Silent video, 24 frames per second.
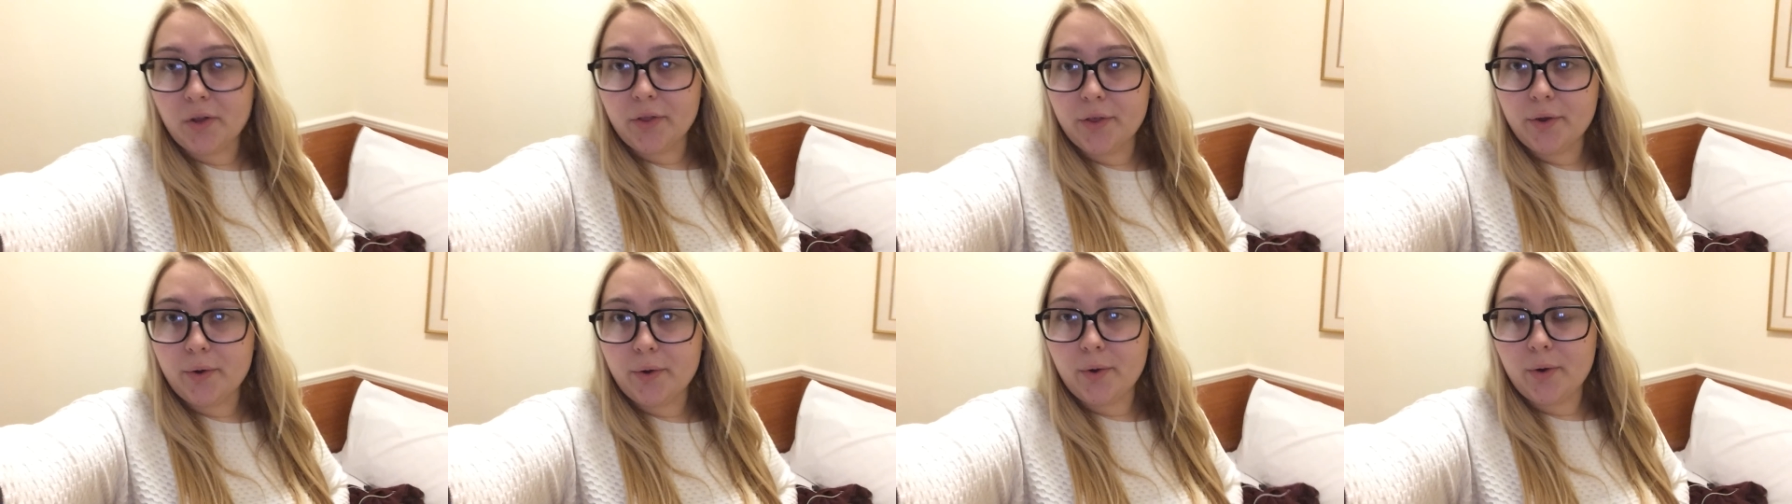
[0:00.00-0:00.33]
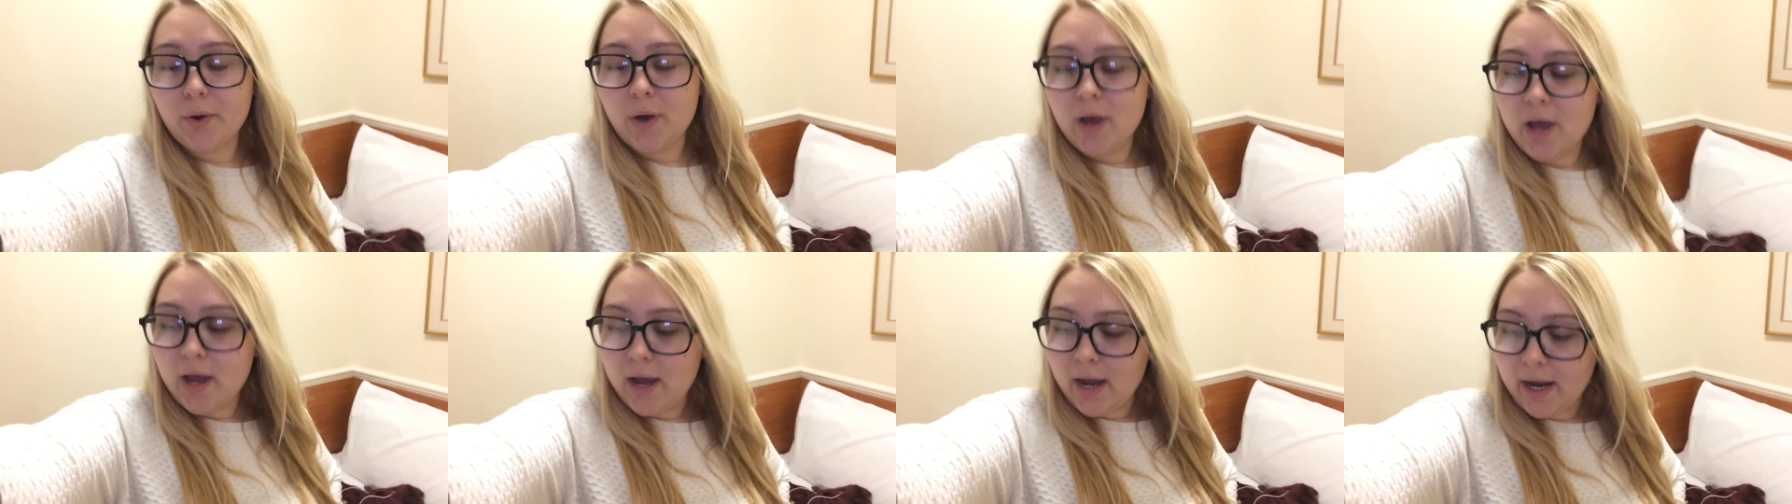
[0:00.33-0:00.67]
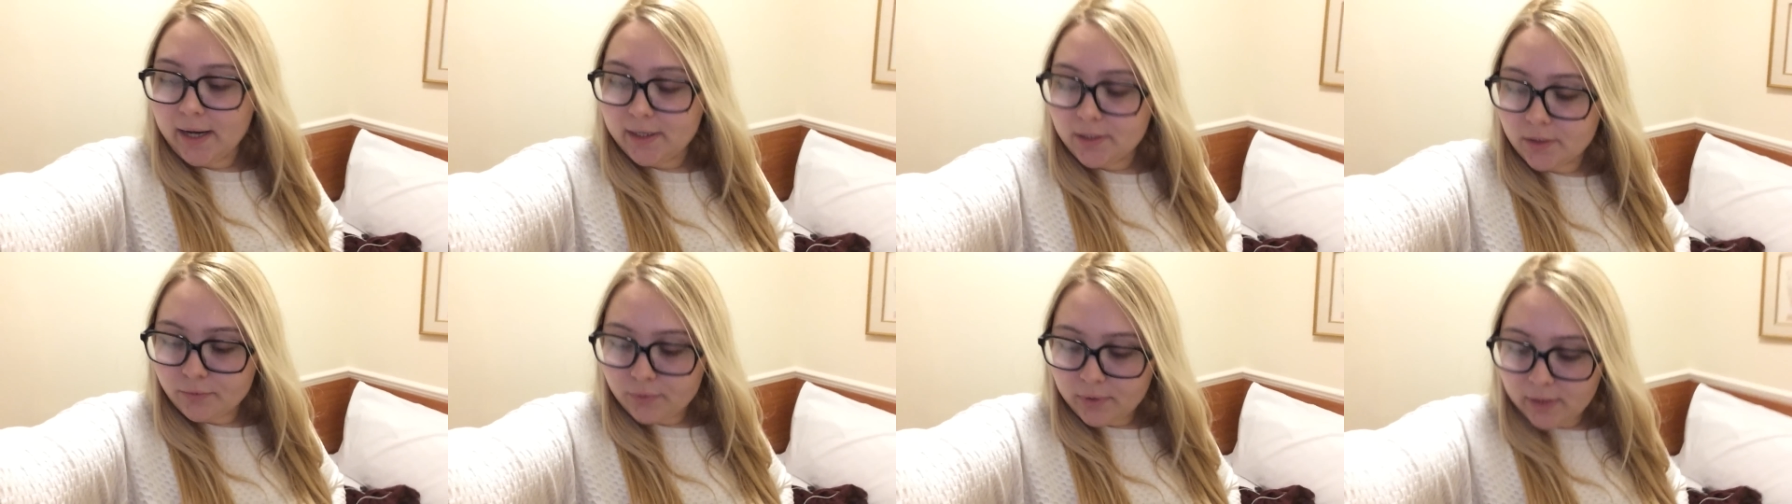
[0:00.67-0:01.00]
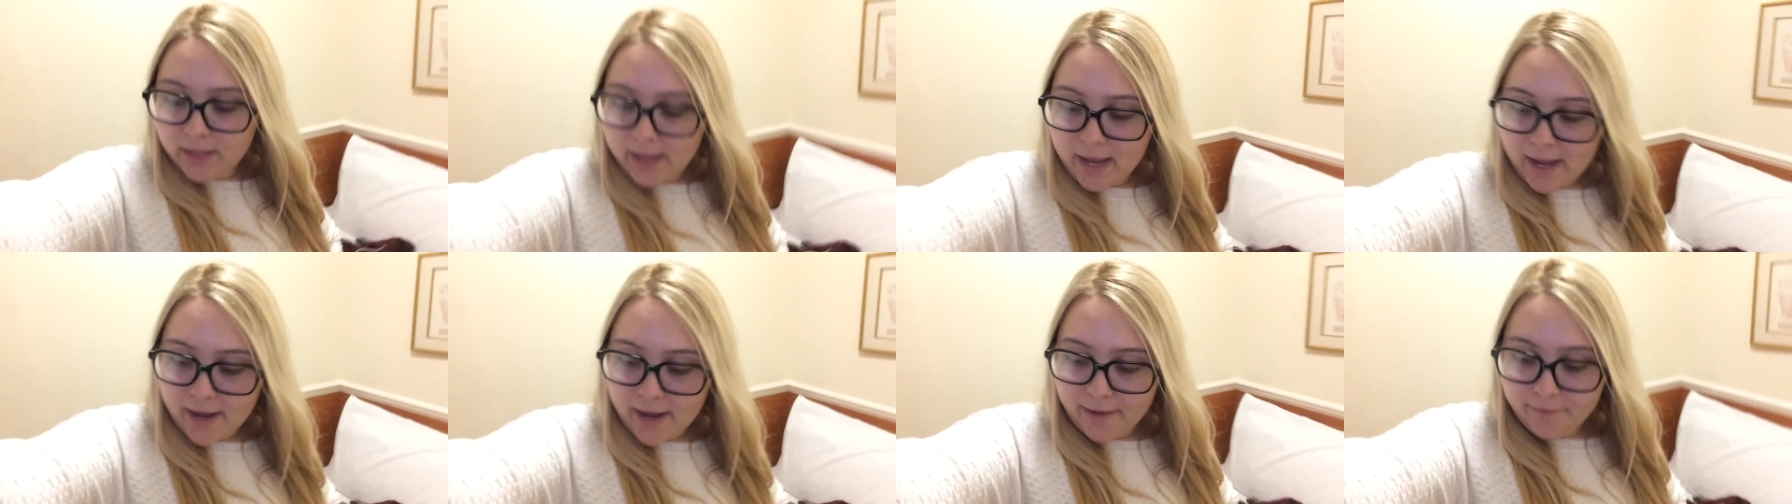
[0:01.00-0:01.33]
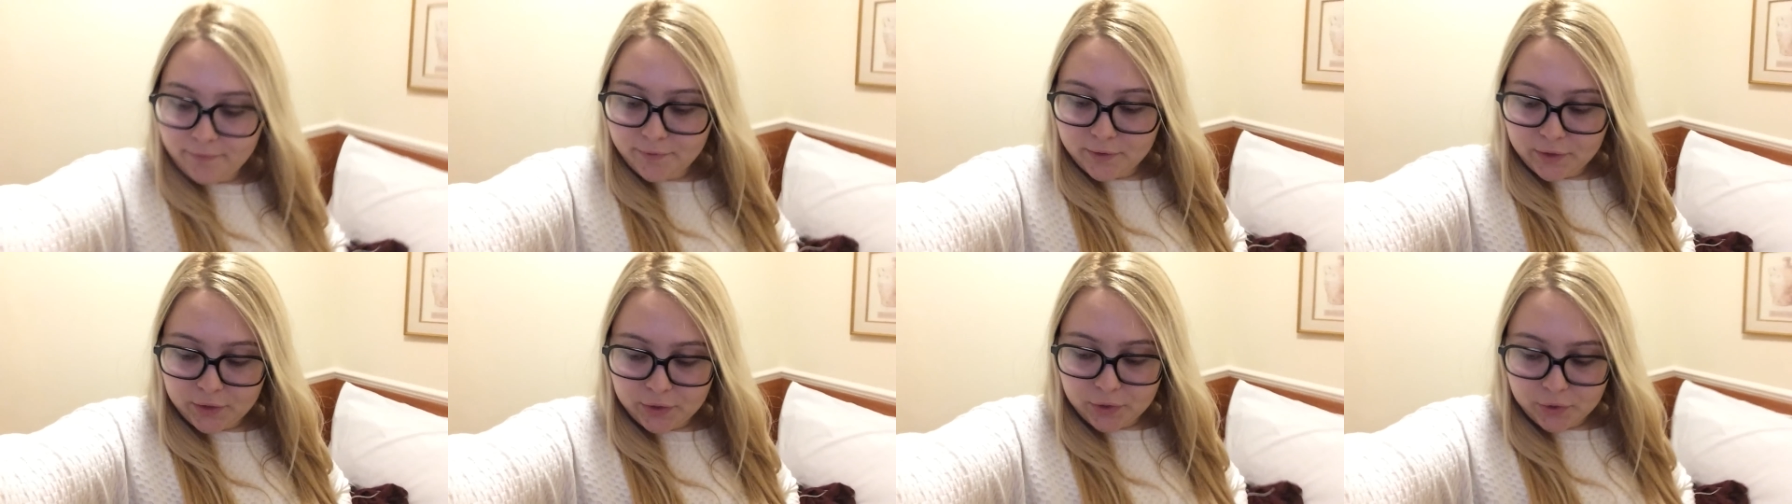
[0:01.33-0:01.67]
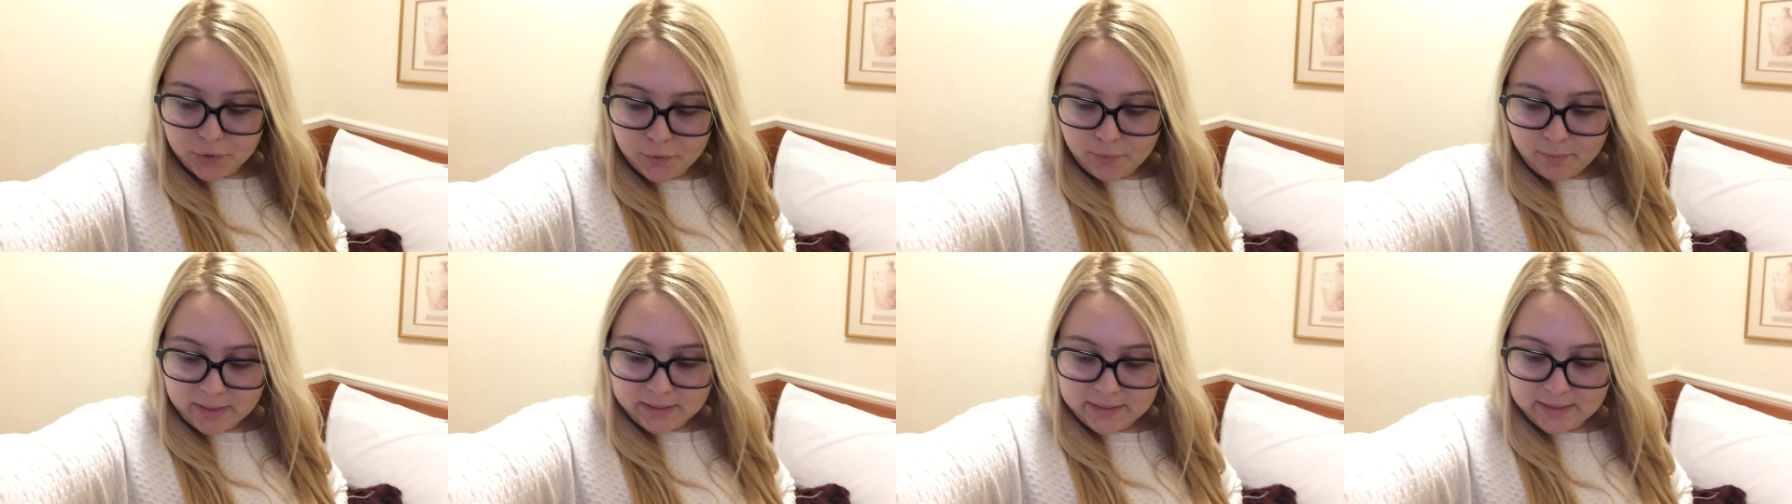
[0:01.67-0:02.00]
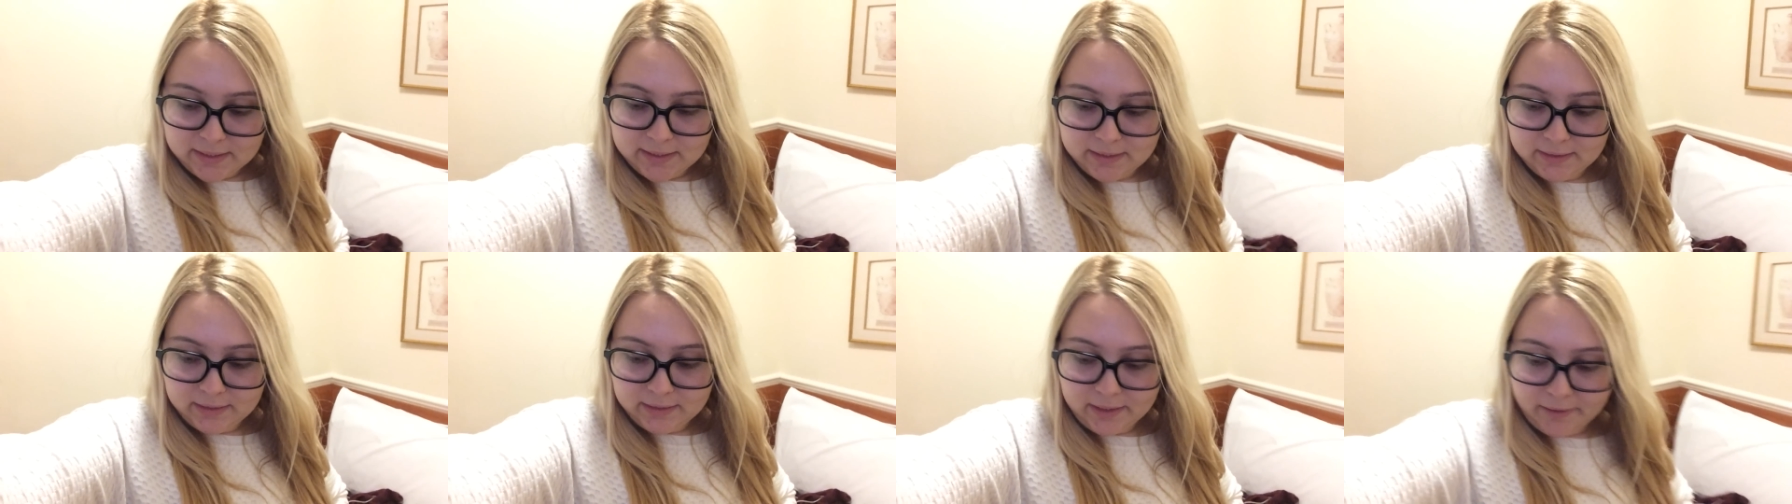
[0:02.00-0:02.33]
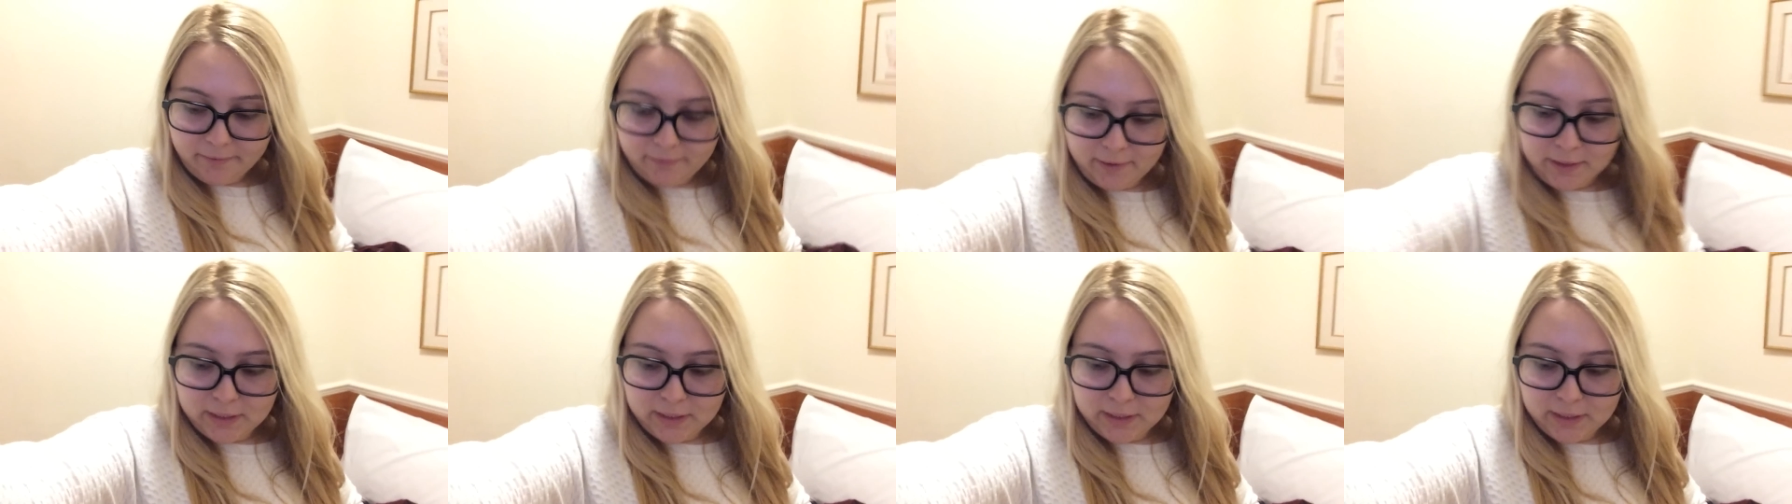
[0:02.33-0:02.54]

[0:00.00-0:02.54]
although I don't really have too much stuff